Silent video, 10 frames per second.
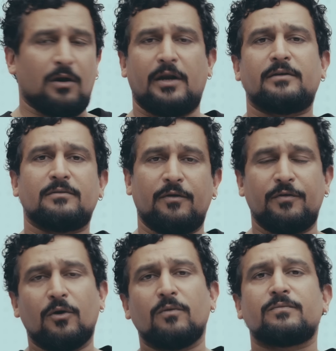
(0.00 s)
All right, there
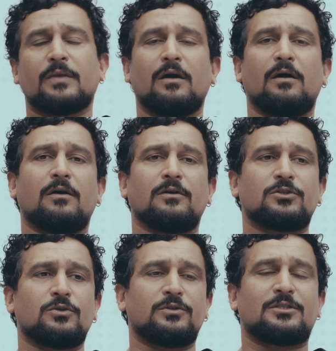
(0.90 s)
we go.
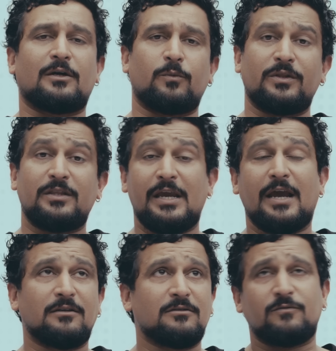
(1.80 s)
So it started with the
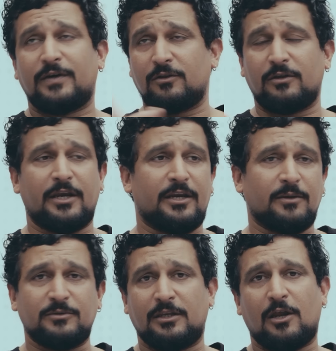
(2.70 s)
Ns, went to the
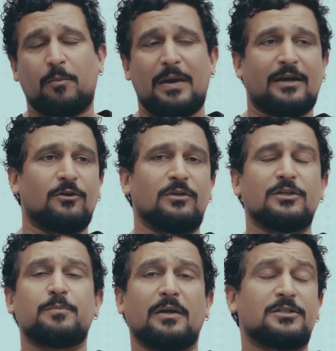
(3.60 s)
KTMs, and now back to
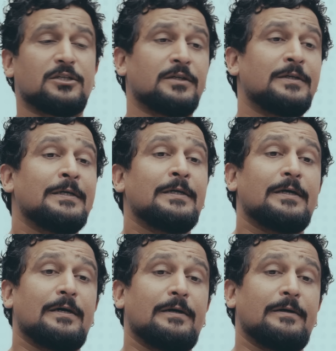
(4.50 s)
this Pulsar.
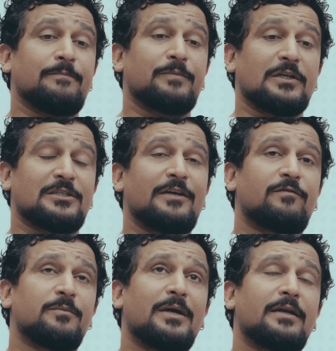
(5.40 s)
Aside
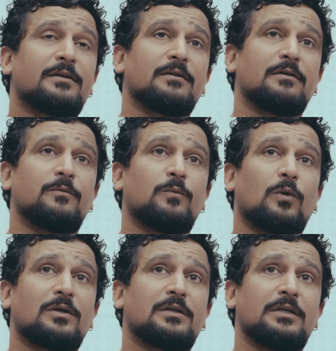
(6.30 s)
from that,
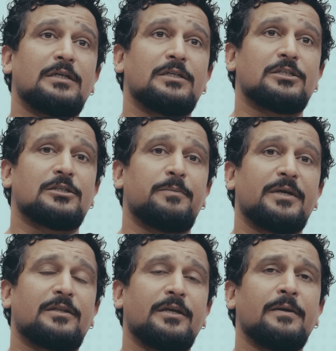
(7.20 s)
what is the
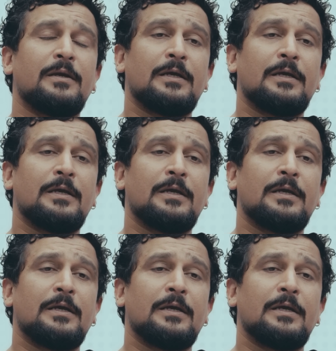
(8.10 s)
big thing?